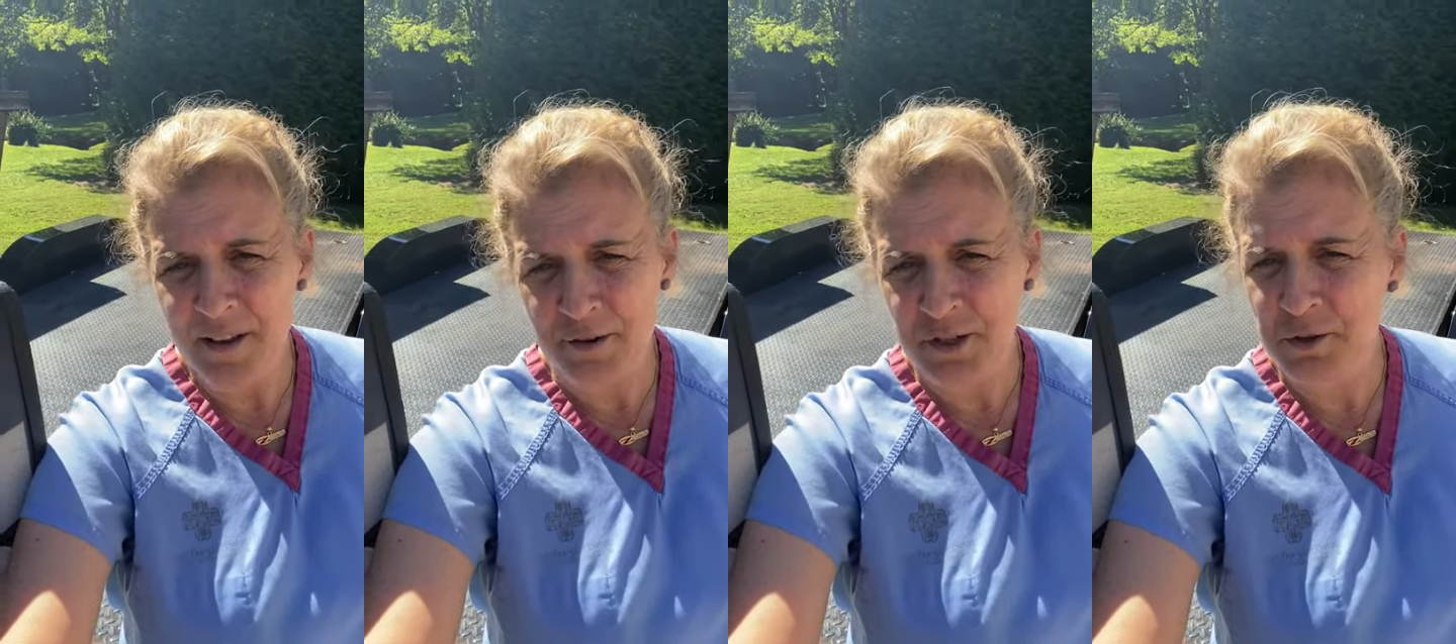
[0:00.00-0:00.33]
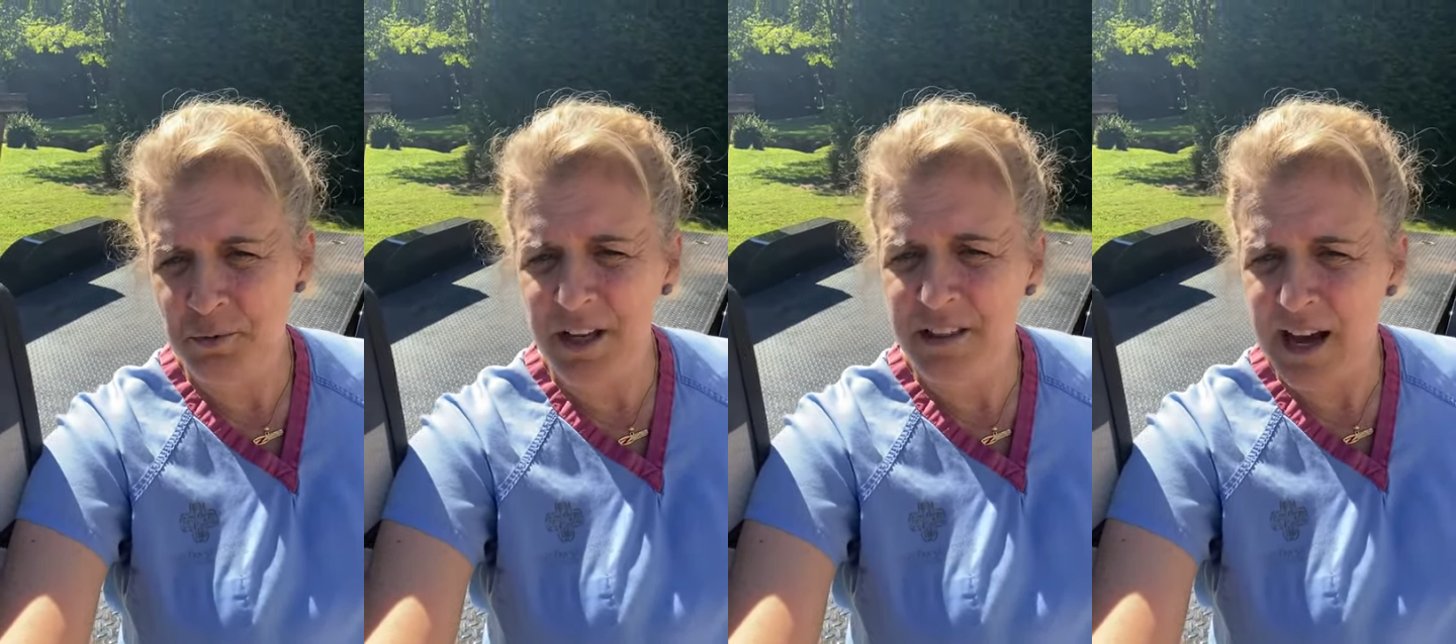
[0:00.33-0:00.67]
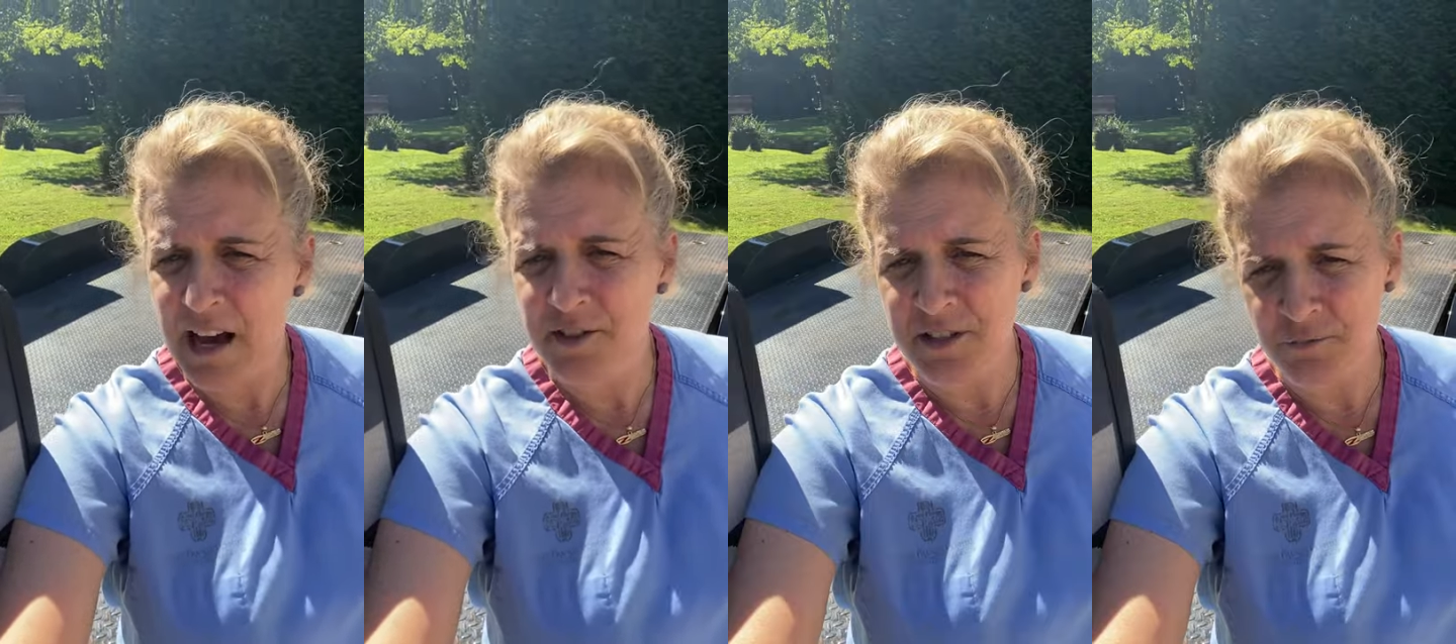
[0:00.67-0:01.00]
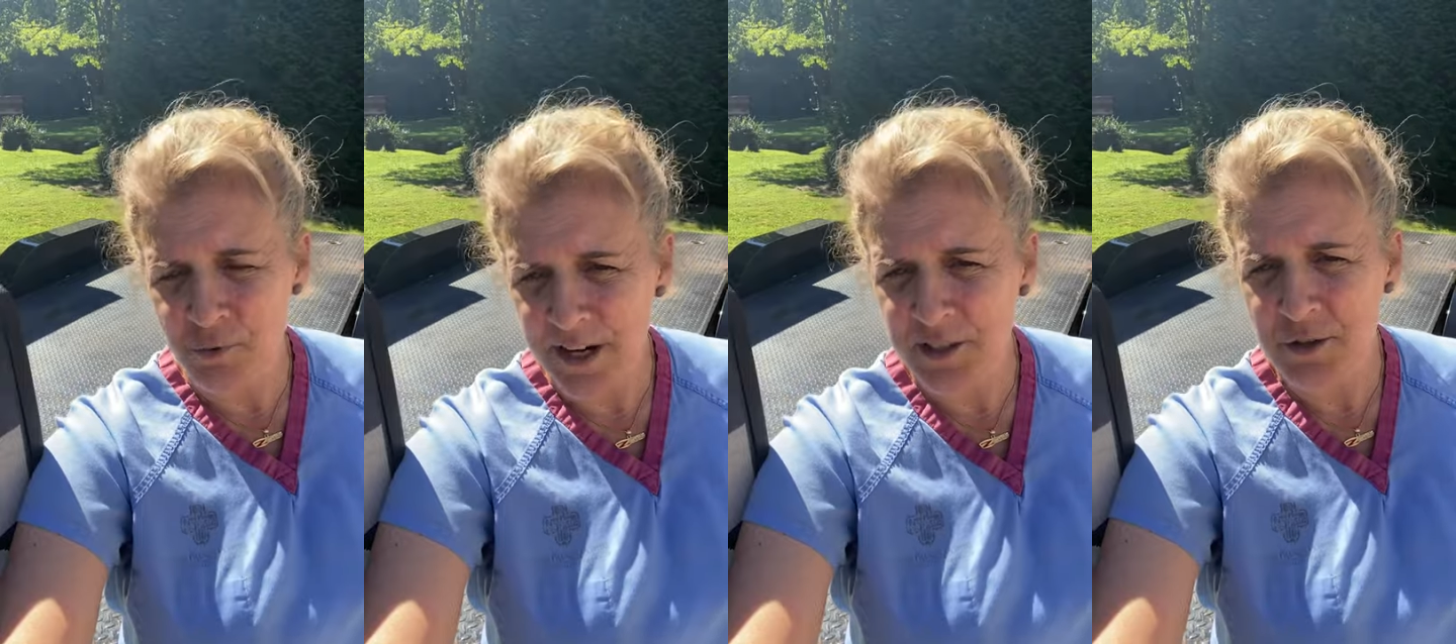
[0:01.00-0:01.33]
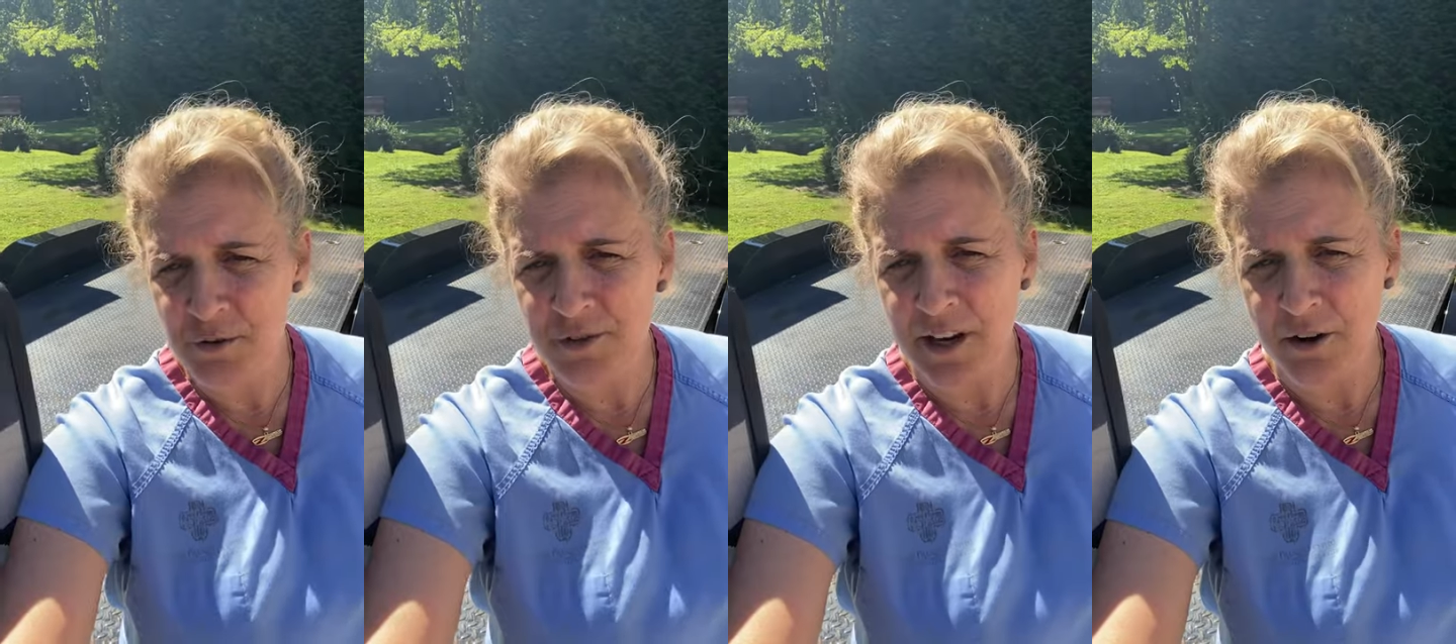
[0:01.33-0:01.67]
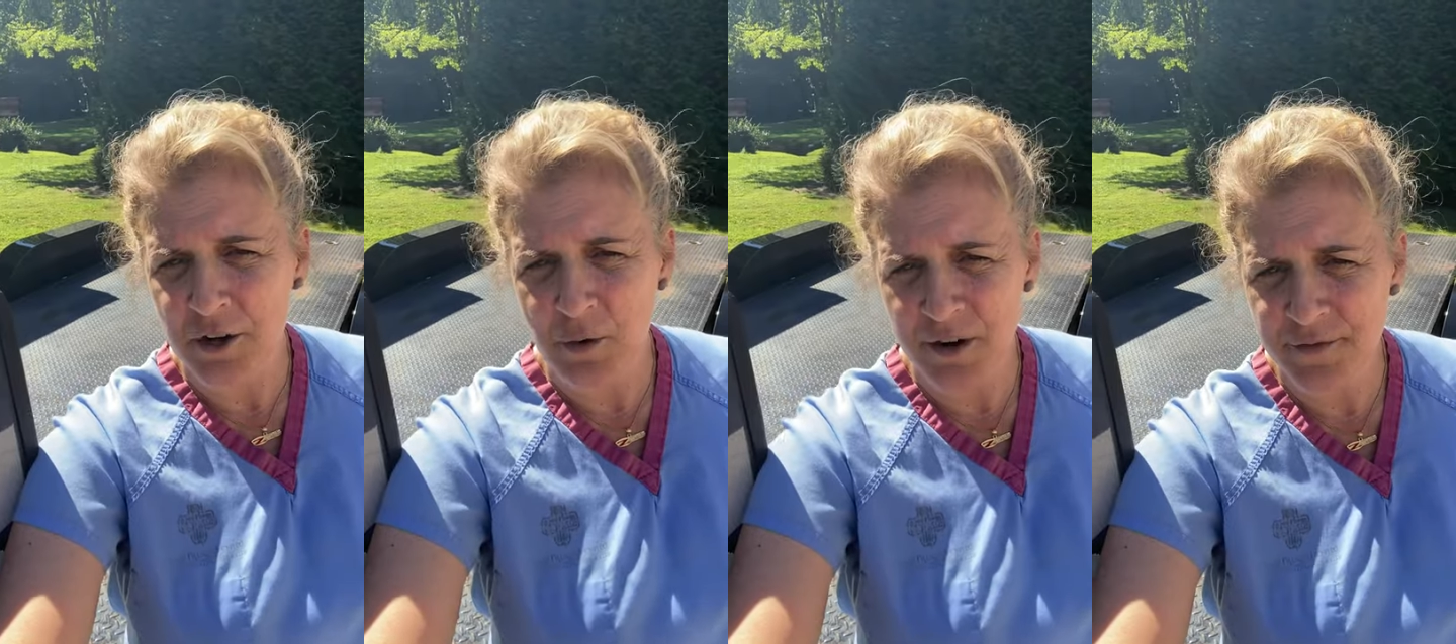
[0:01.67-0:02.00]
There's 3,000 racers that are
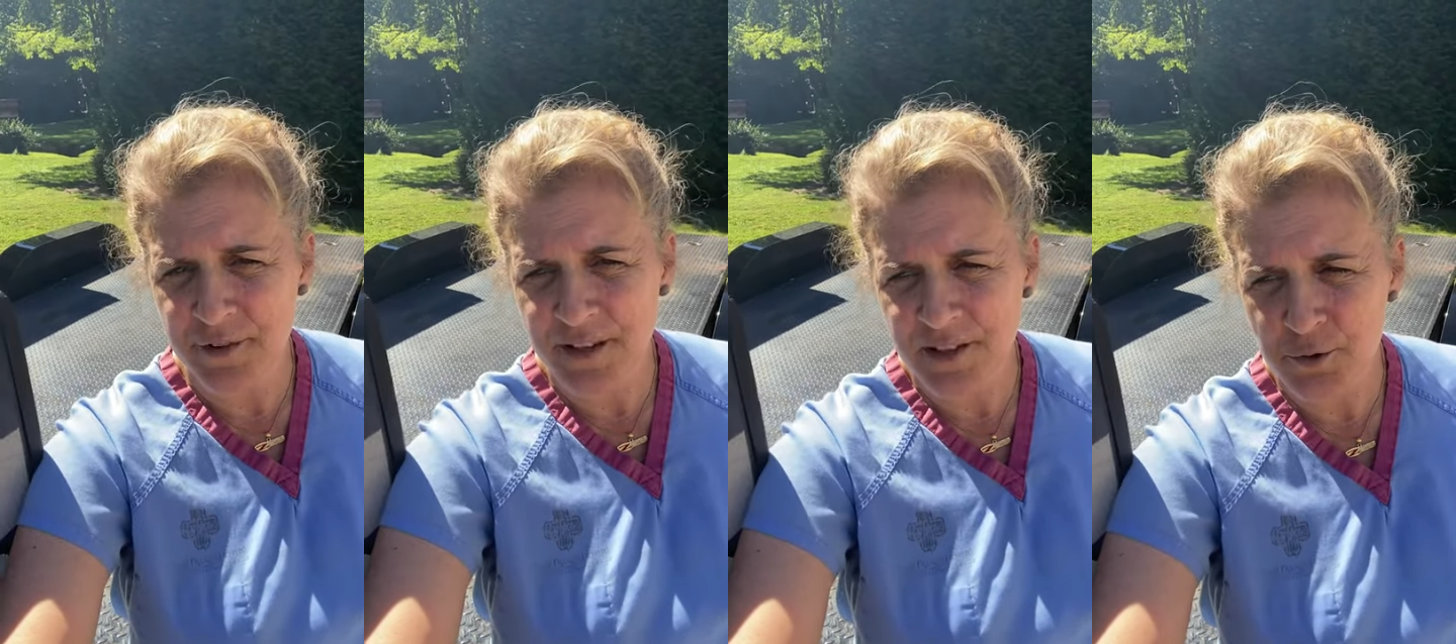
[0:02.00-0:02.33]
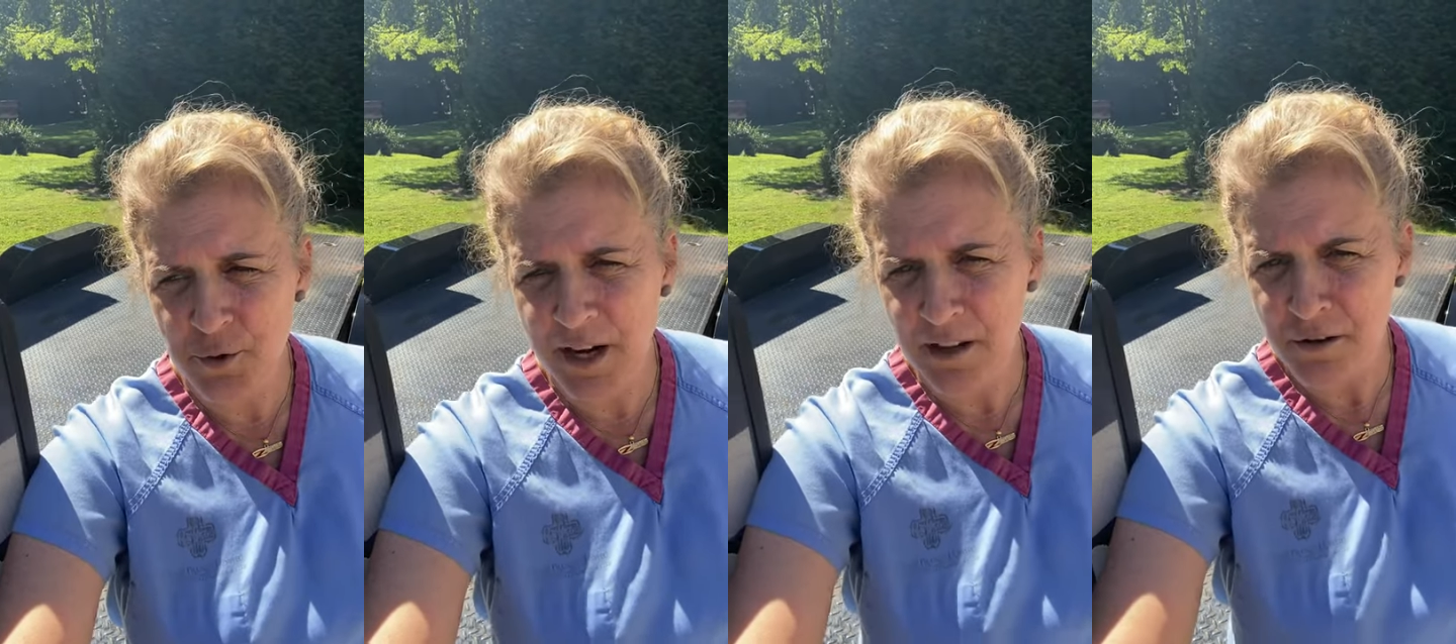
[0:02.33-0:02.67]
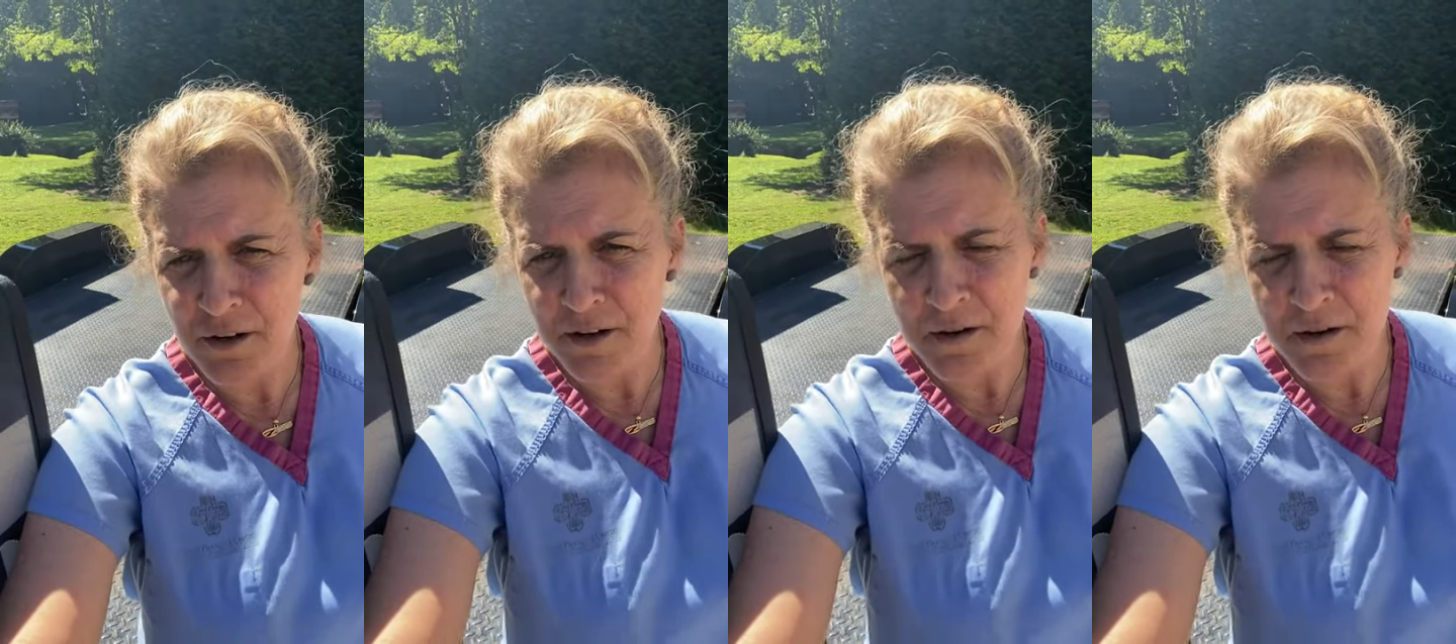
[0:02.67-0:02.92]
going for this trailer.